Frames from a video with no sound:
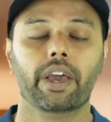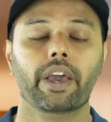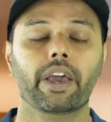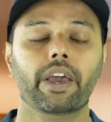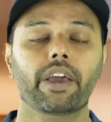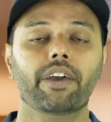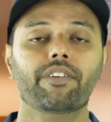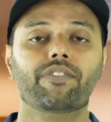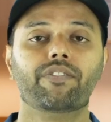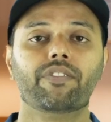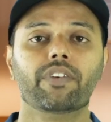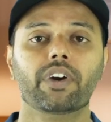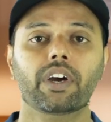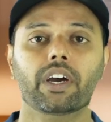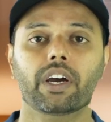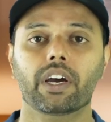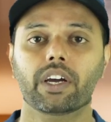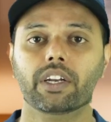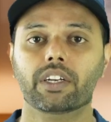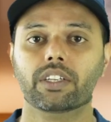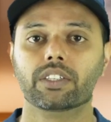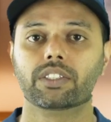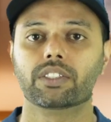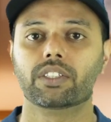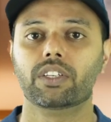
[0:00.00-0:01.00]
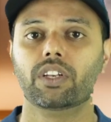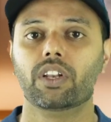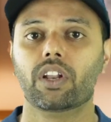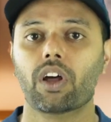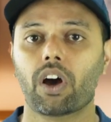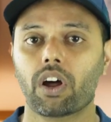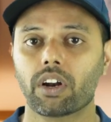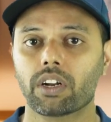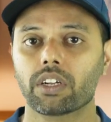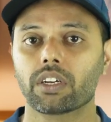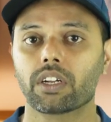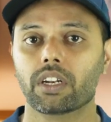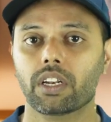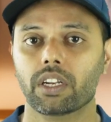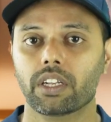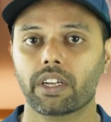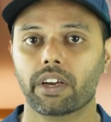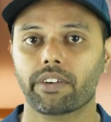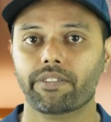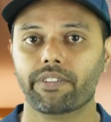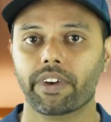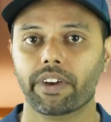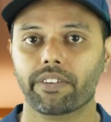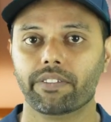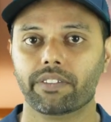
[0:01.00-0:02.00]
If it is not a
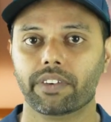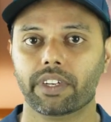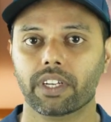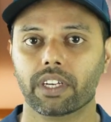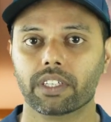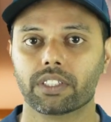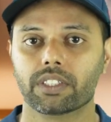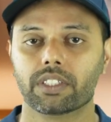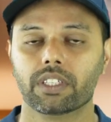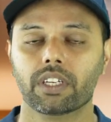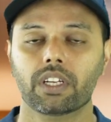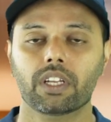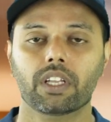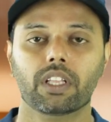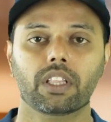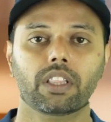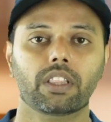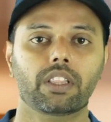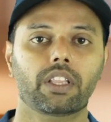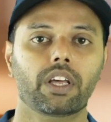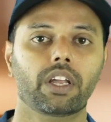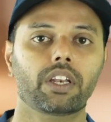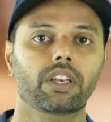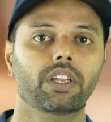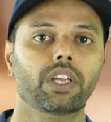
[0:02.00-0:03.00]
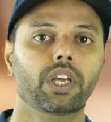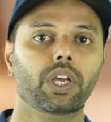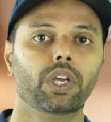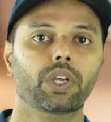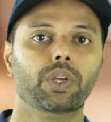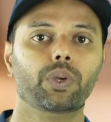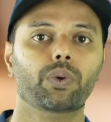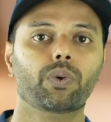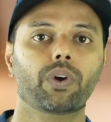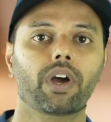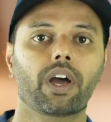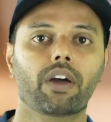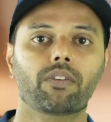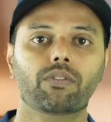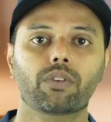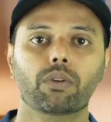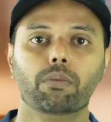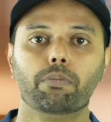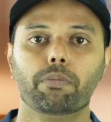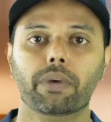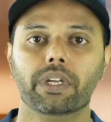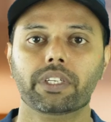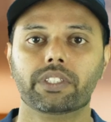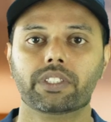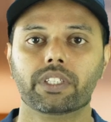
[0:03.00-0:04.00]
CLIA-waived test, then you have to
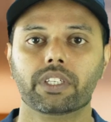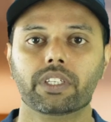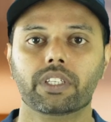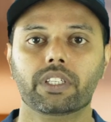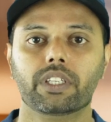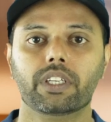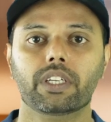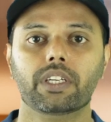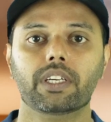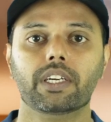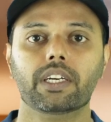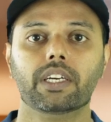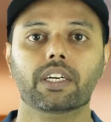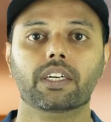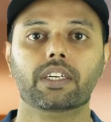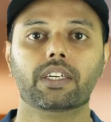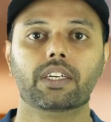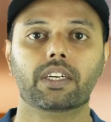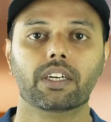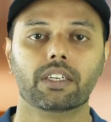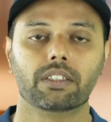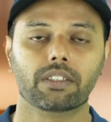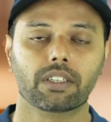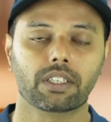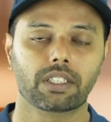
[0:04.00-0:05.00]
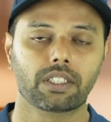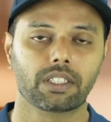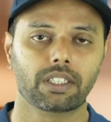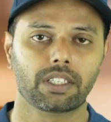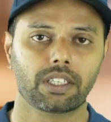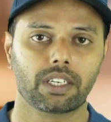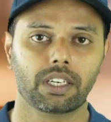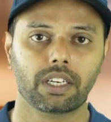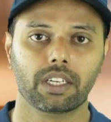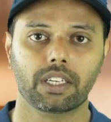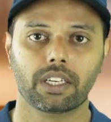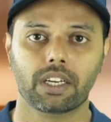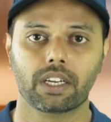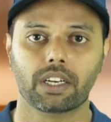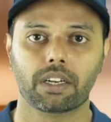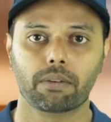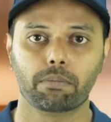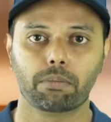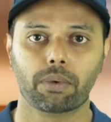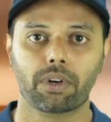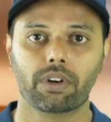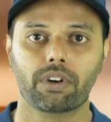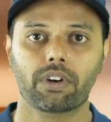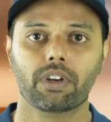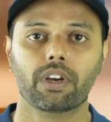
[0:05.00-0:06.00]
mention the correct CLIA
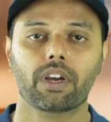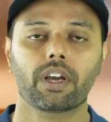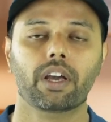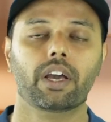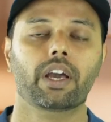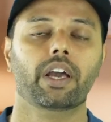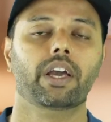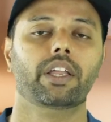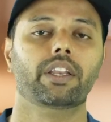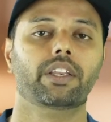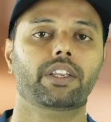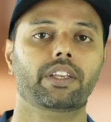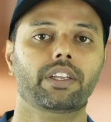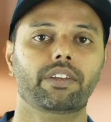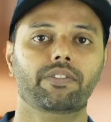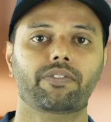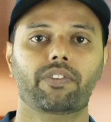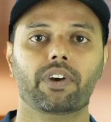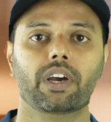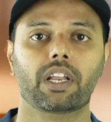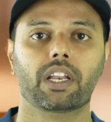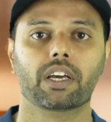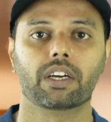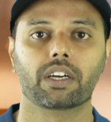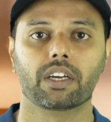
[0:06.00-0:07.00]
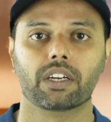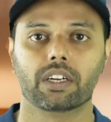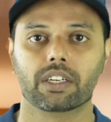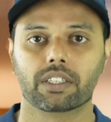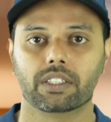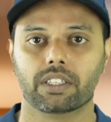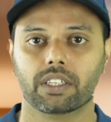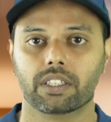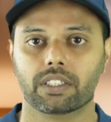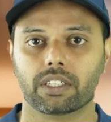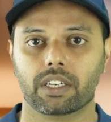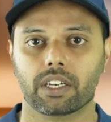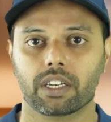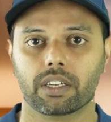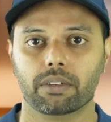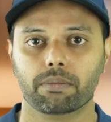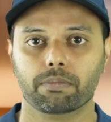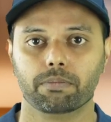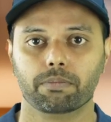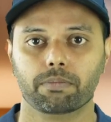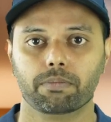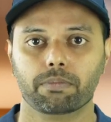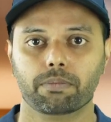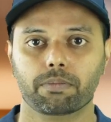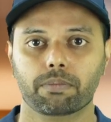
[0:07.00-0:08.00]
number and refile a corrected claim.
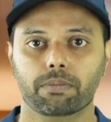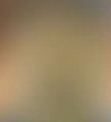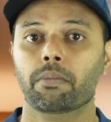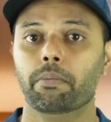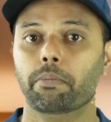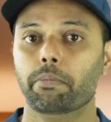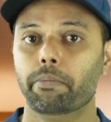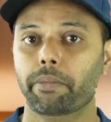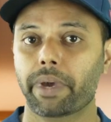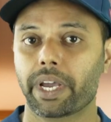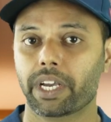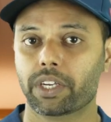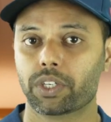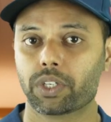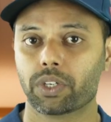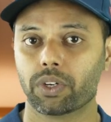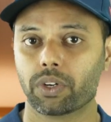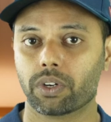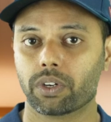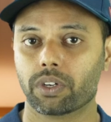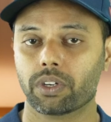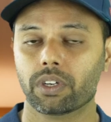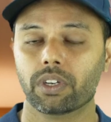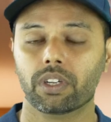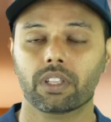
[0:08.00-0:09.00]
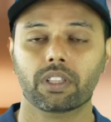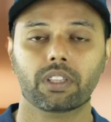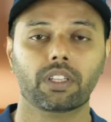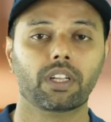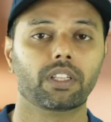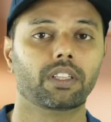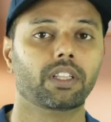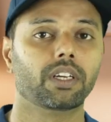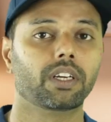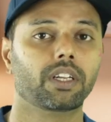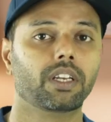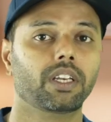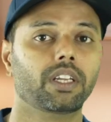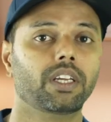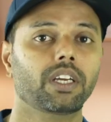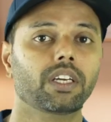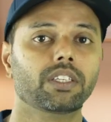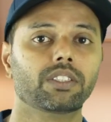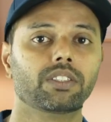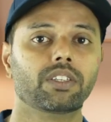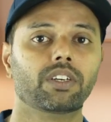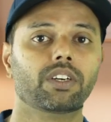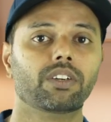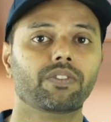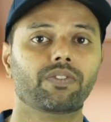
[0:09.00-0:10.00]
Make sure that the CLIA
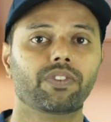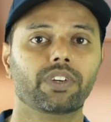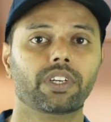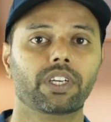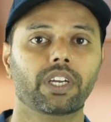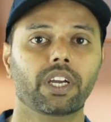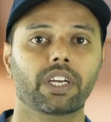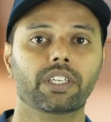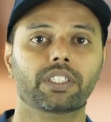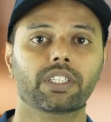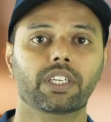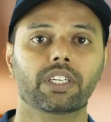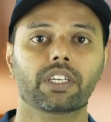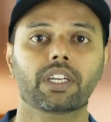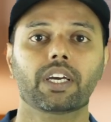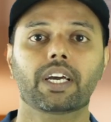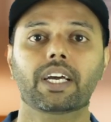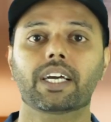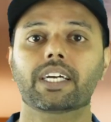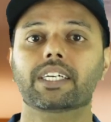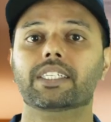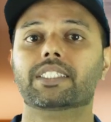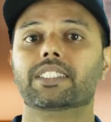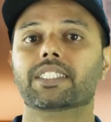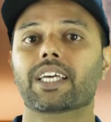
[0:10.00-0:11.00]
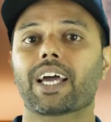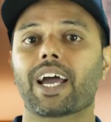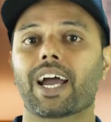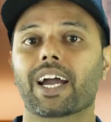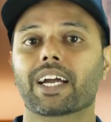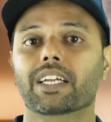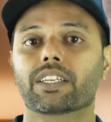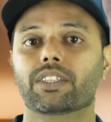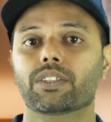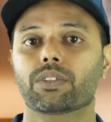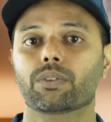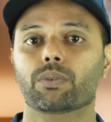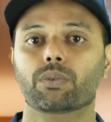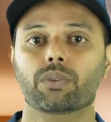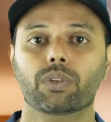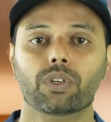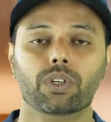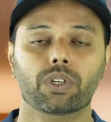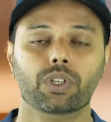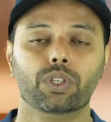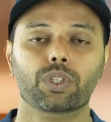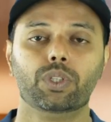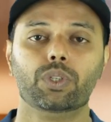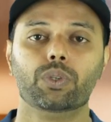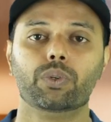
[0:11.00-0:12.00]
certification is active
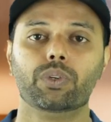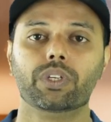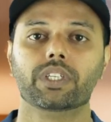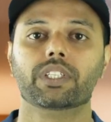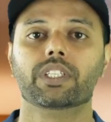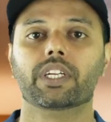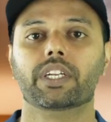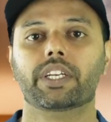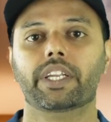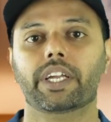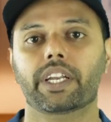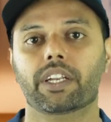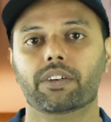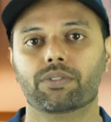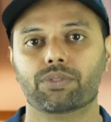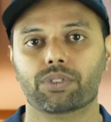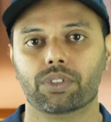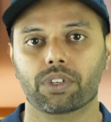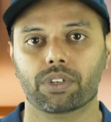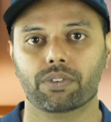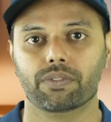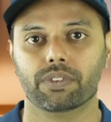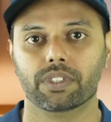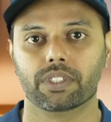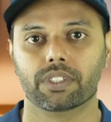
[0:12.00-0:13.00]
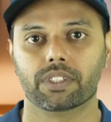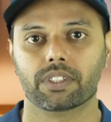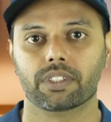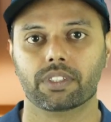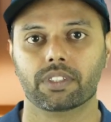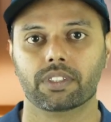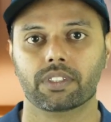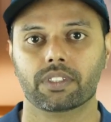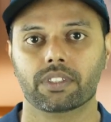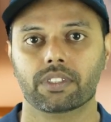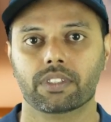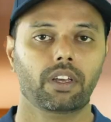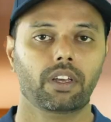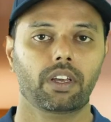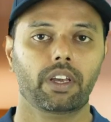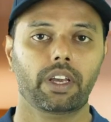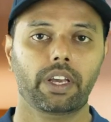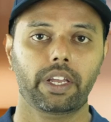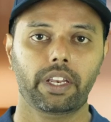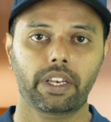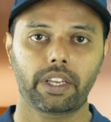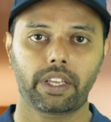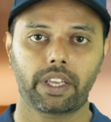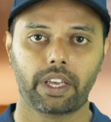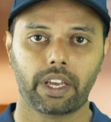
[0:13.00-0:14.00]
during the date of service.
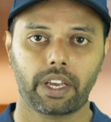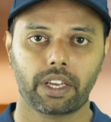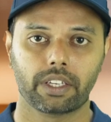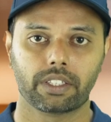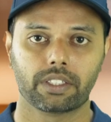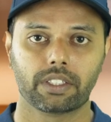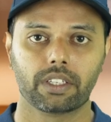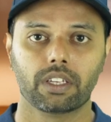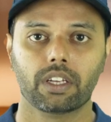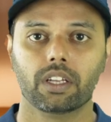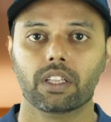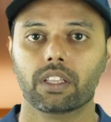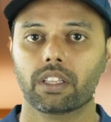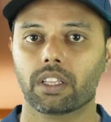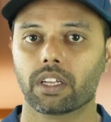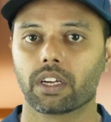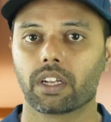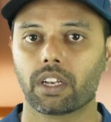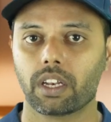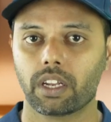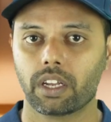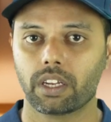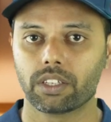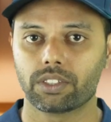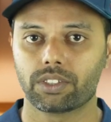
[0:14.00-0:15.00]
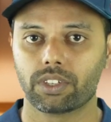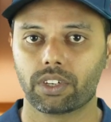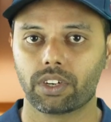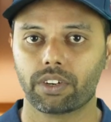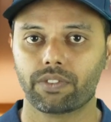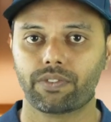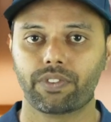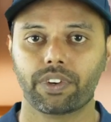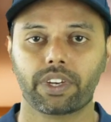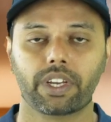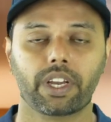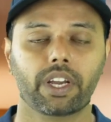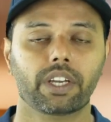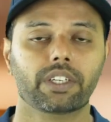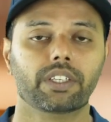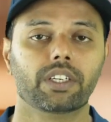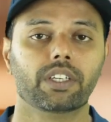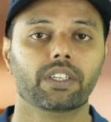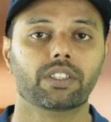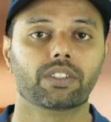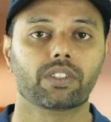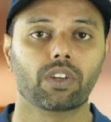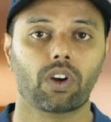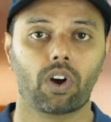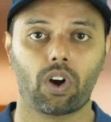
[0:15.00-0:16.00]
In case the CLIA certification
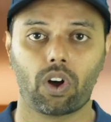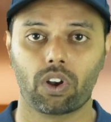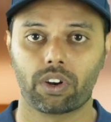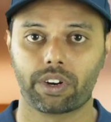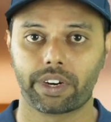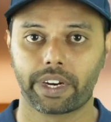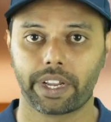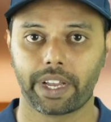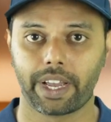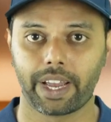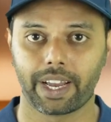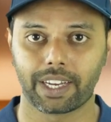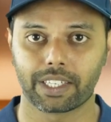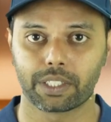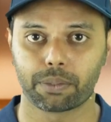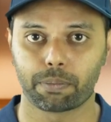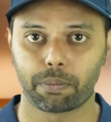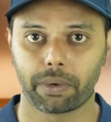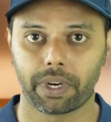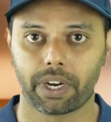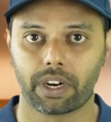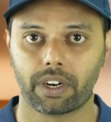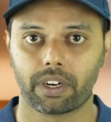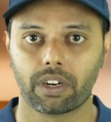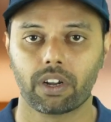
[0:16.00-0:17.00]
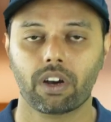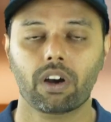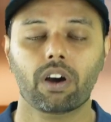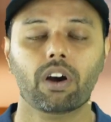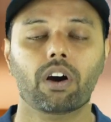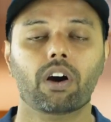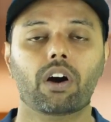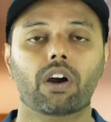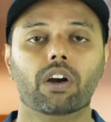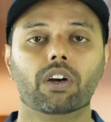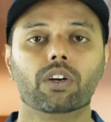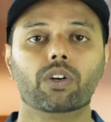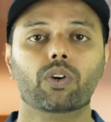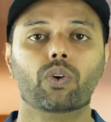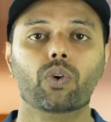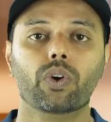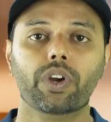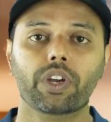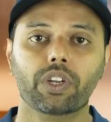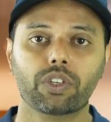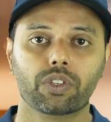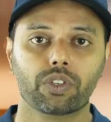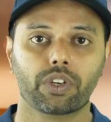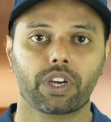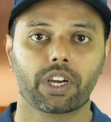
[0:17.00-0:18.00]
is already expired or
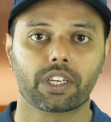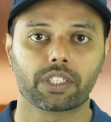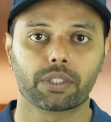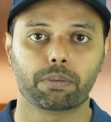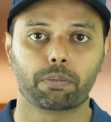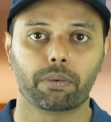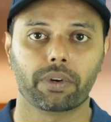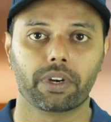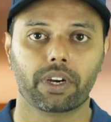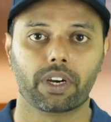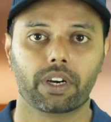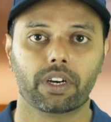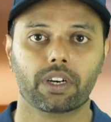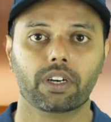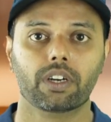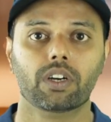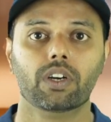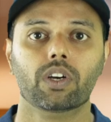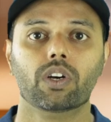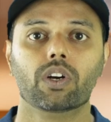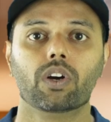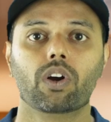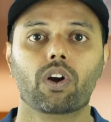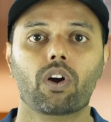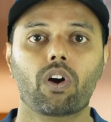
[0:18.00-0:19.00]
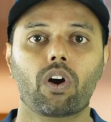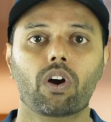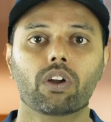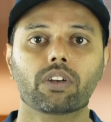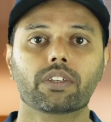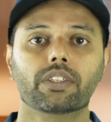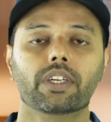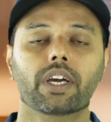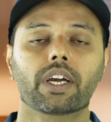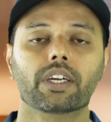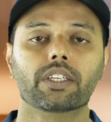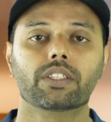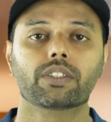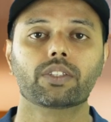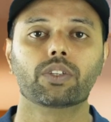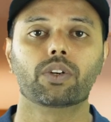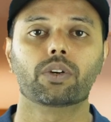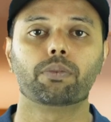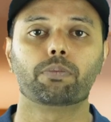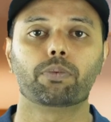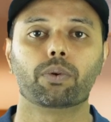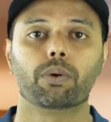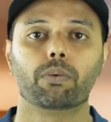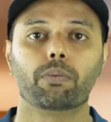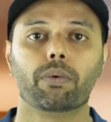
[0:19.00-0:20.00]
going to expire, contact
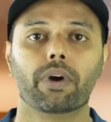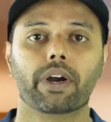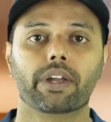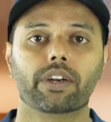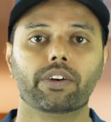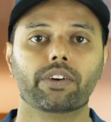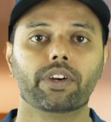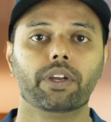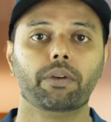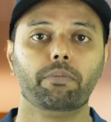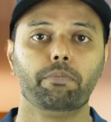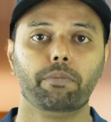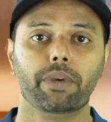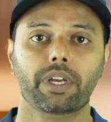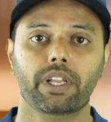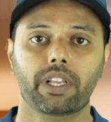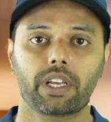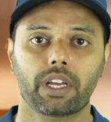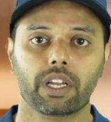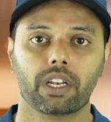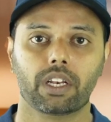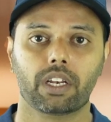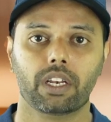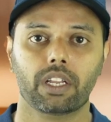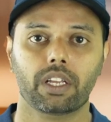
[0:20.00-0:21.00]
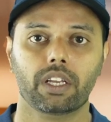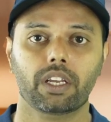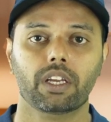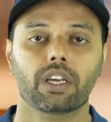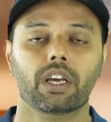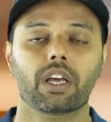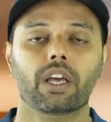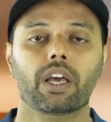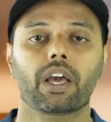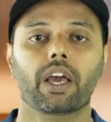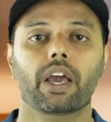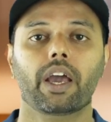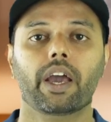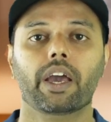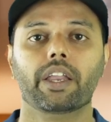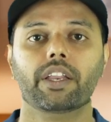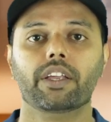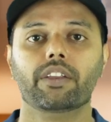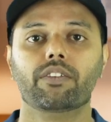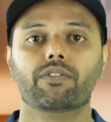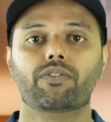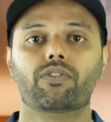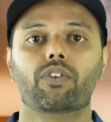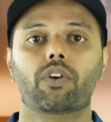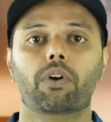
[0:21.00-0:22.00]
your provider immediately and
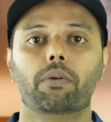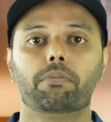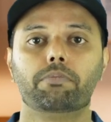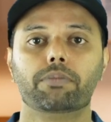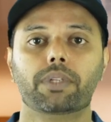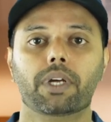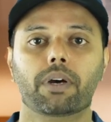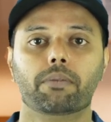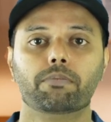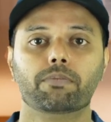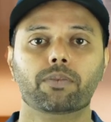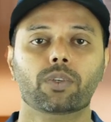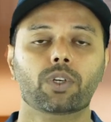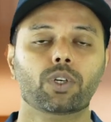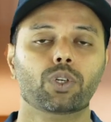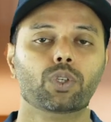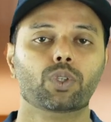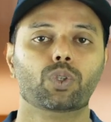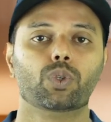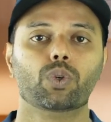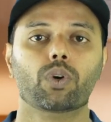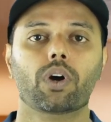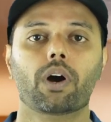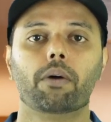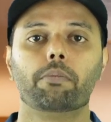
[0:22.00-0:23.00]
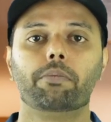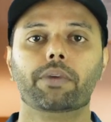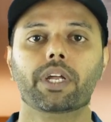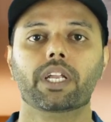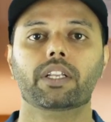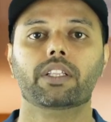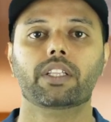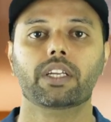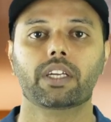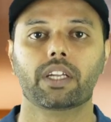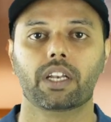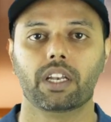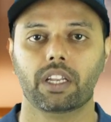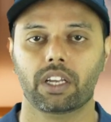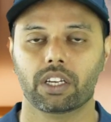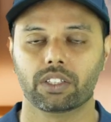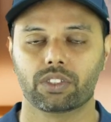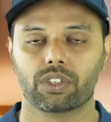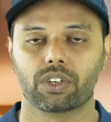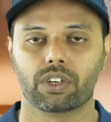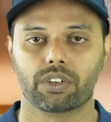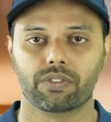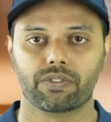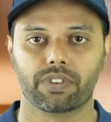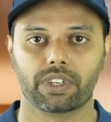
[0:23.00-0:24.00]
inform them to update the CLIA
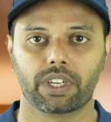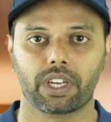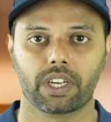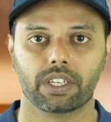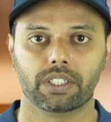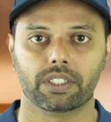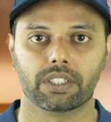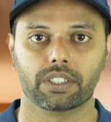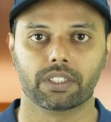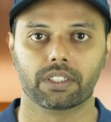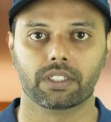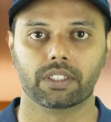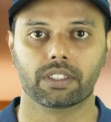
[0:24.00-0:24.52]
certification.